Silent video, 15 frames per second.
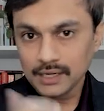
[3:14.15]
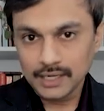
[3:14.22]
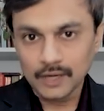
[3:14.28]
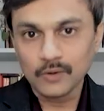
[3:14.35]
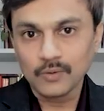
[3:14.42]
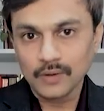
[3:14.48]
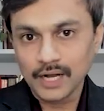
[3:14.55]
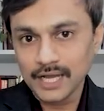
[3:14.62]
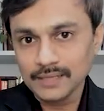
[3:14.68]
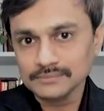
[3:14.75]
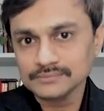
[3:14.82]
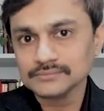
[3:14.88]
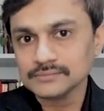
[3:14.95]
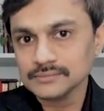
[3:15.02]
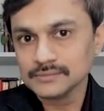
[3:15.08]
Now, I
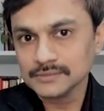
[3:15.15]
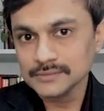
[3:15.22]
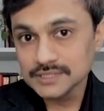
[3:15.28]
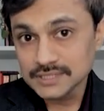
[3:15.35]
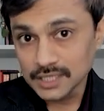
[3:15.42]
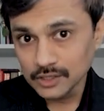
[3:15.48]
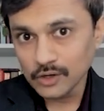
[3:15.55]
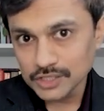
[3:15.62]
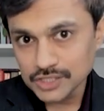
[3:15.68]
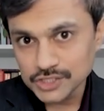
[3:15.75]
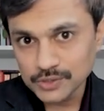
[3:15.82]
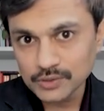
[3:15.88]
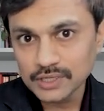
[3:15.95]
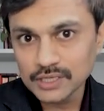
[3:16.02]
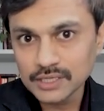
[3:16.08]
am still not
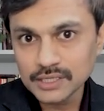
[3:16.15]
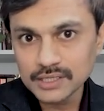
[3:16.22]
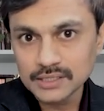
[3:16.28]
sure